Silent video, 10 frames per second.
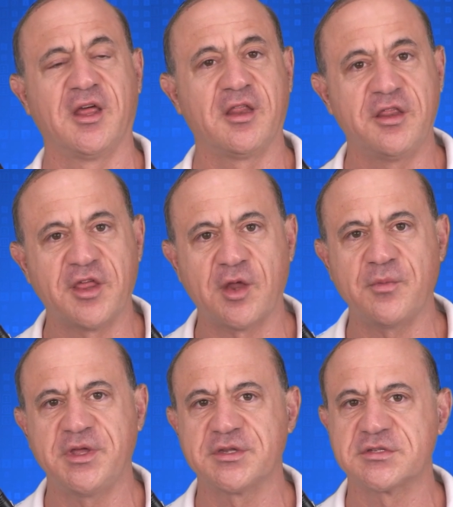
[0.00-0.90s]
Then
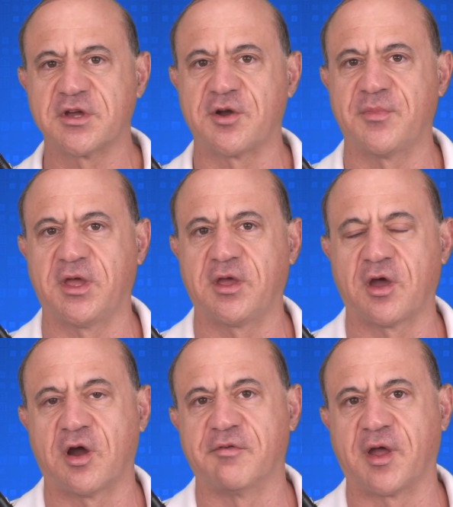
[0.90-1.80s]
we can start making
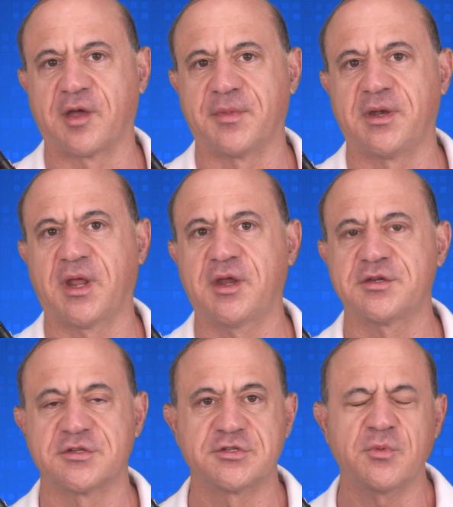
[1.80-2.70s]
our
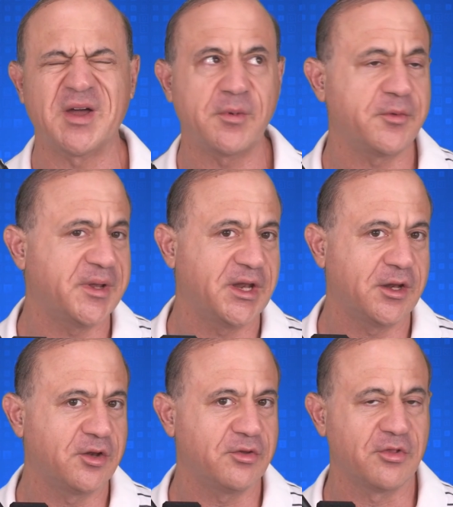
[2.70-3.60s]
recommendations. So what, what do we need
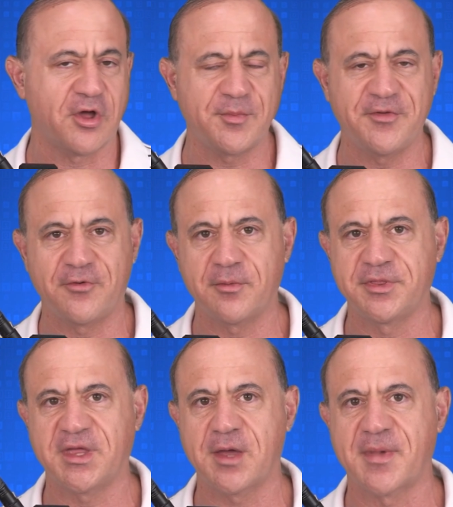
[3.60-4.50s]
to do long before we
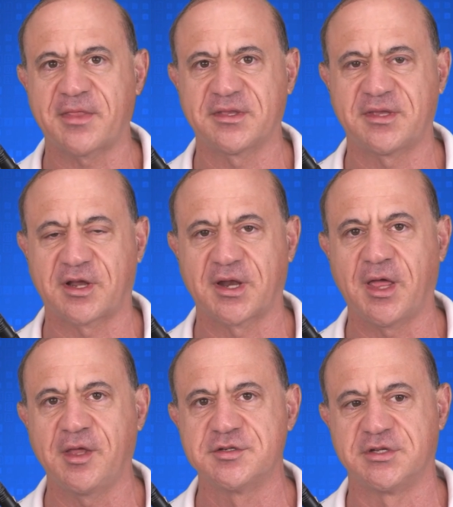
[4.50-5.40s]
think about the
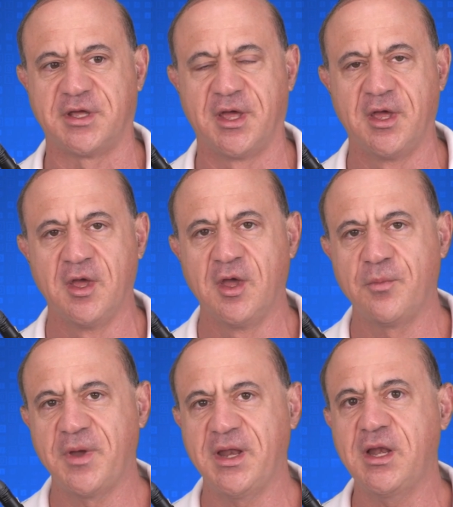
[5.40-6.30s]
technology?
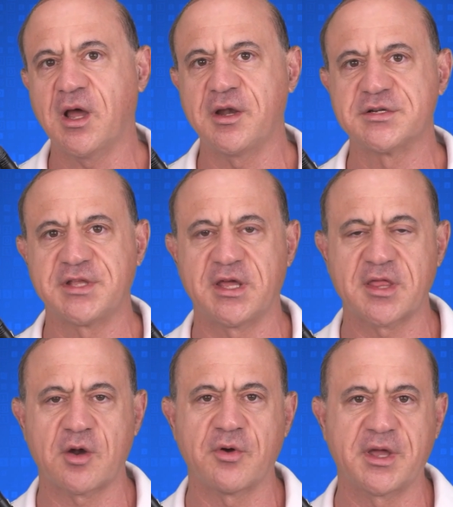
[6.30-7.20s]
We need to understand
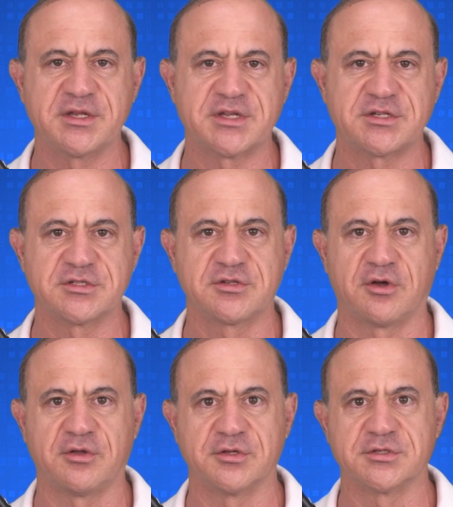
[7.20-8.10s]
that organization's
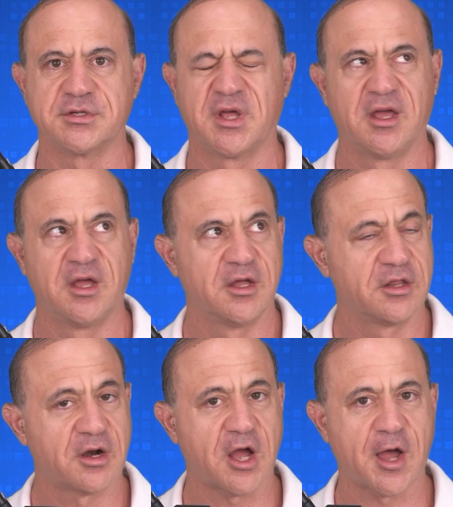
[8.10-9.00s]
goals,
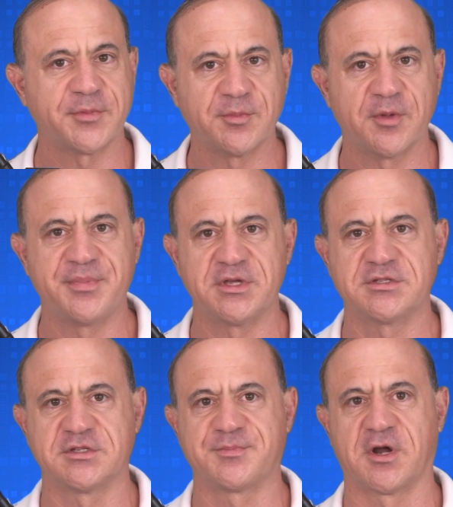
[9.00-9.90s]
their optimal
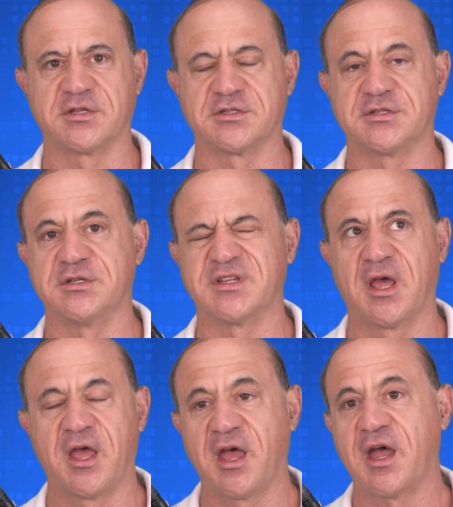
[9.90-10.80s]
business processes,
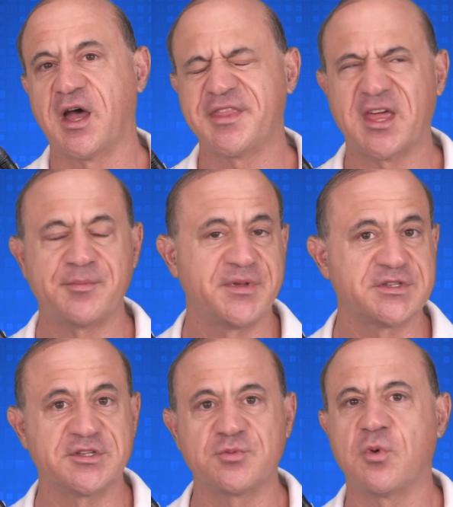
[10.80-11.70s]
how that
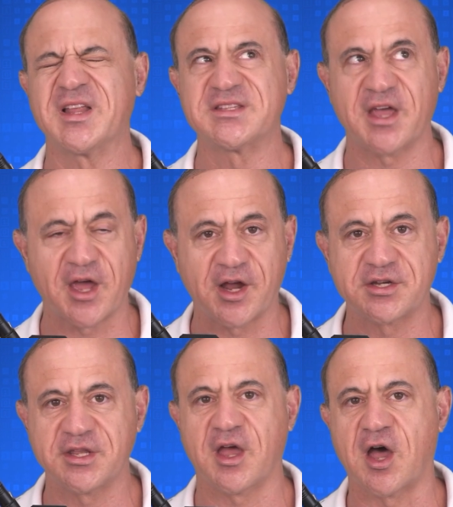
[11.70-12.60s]
business wants to
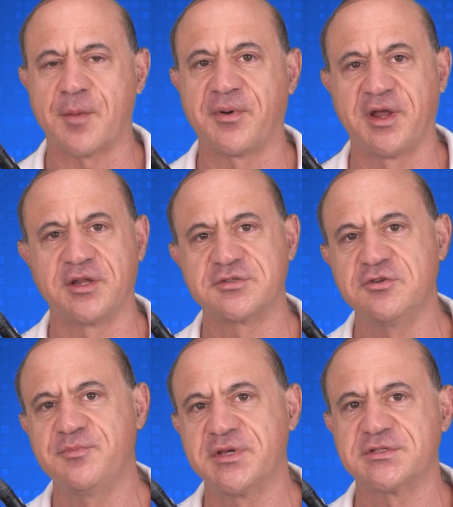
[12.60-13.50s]
actually operate its new
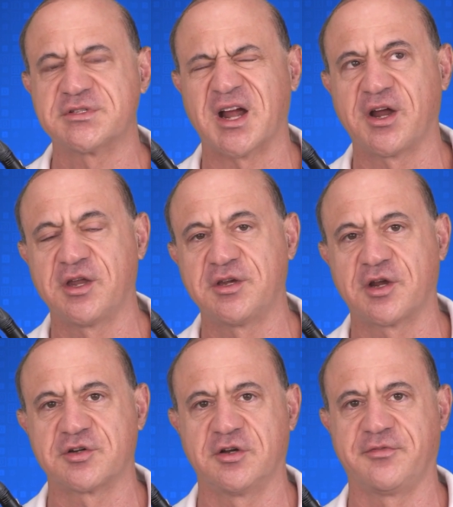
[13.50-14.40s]
business
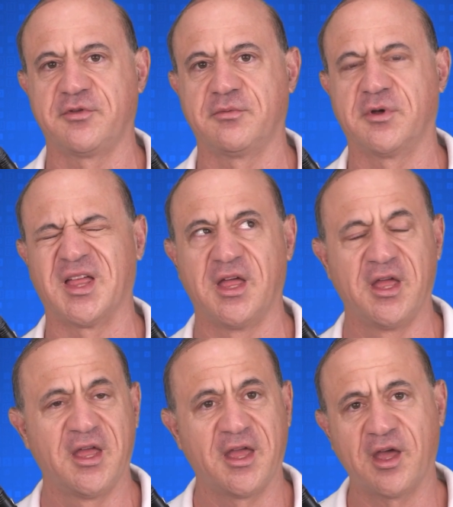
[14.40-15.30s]
architecture, if you will.
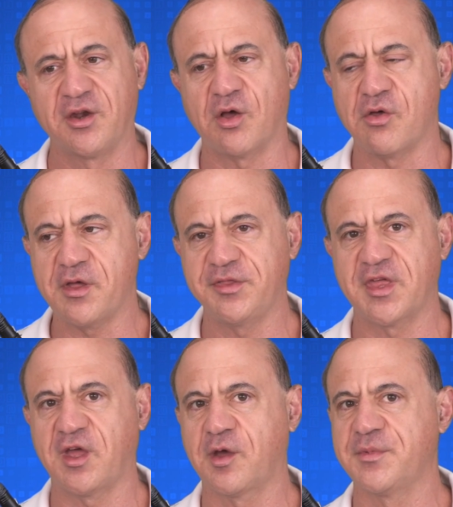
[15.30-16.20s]
And only
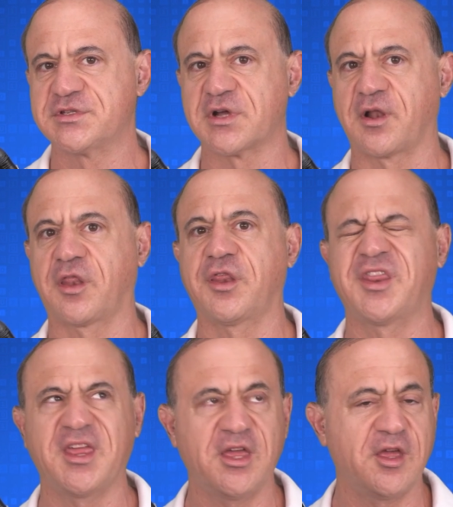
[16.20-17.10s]
then can we start
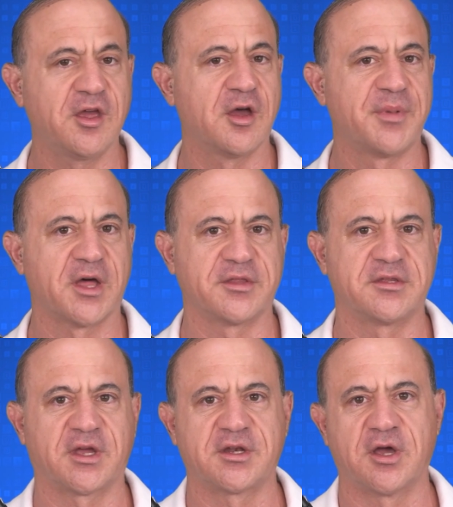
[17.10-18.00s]
thinking about the
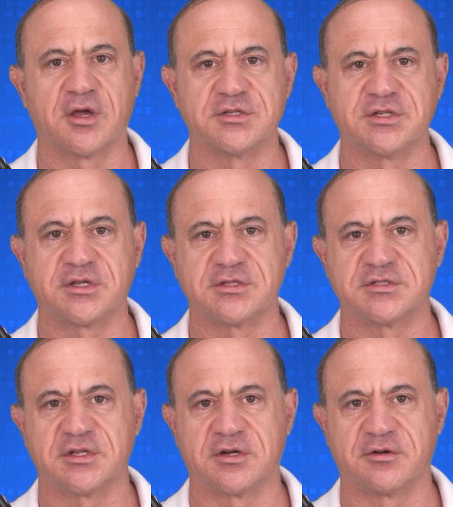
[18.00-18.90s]
technology
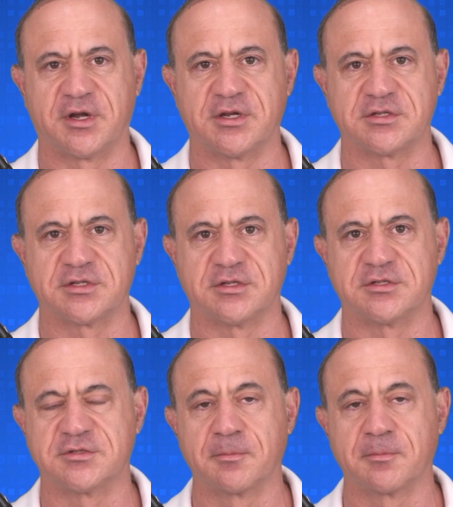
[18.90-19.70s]
considerations.